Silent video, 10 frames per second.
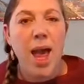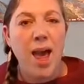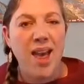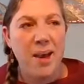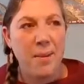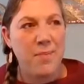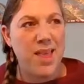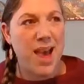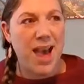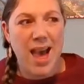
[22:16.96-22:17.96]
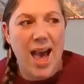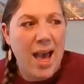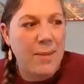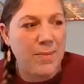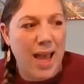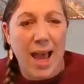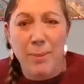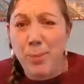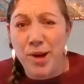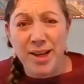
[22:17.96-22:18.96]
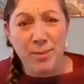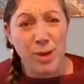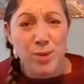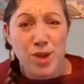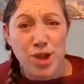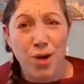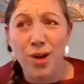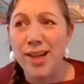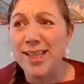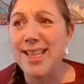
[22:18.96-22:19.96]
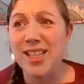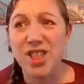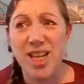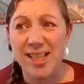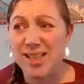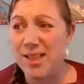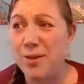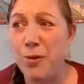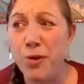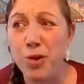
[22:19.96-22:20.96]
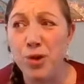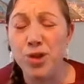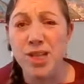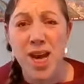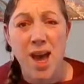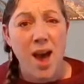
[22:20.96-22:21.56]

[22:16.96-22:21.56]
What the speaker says: Um, I bought him new toys. I changed food.